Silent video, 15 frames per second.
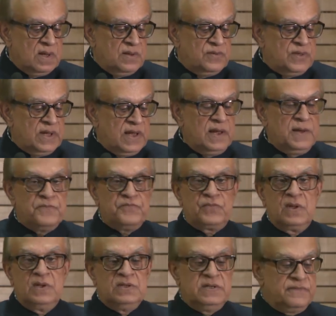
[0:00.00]
they
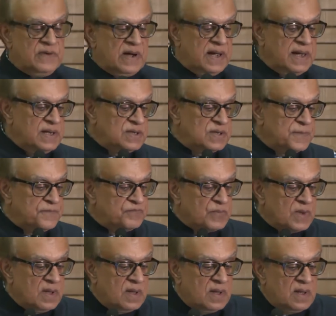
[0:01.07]
divide
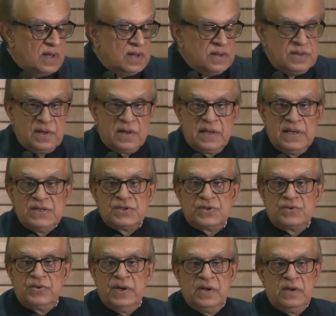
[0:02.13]
the
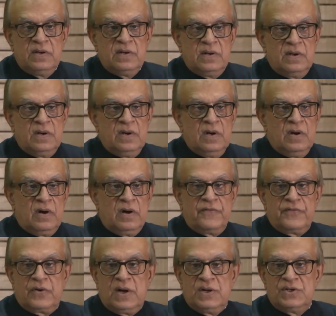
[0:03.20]
history
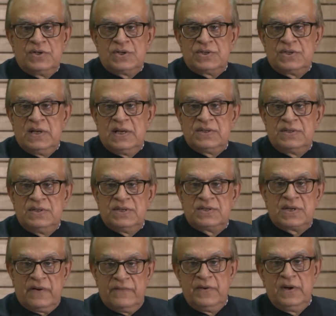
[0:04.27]
of consciousness
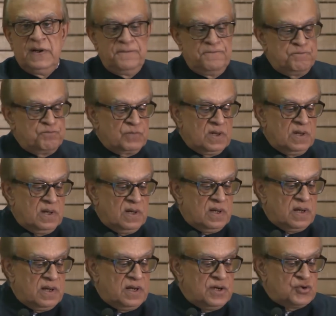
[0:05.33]
discovery
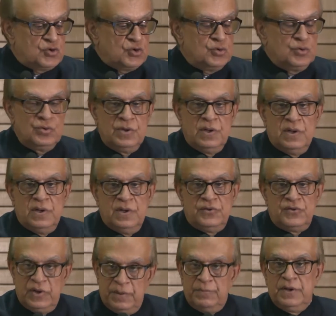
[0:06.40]
into
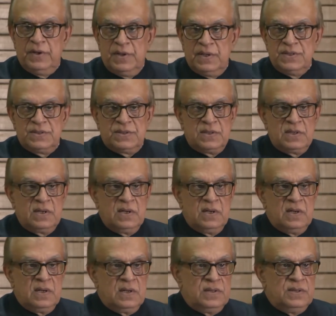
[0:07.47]
3 periods:
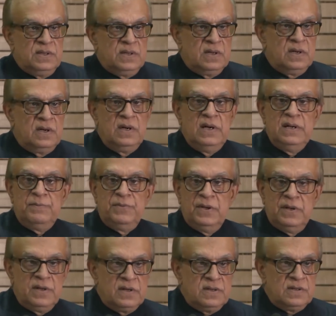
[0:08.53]
the early
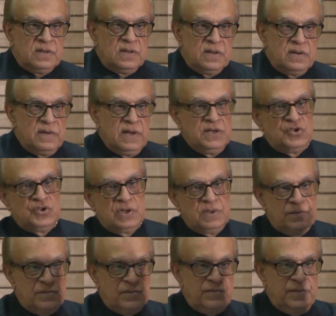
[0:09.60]
period, ancient
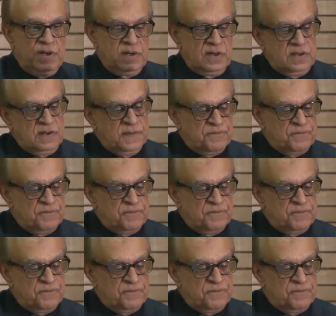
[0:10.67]
period,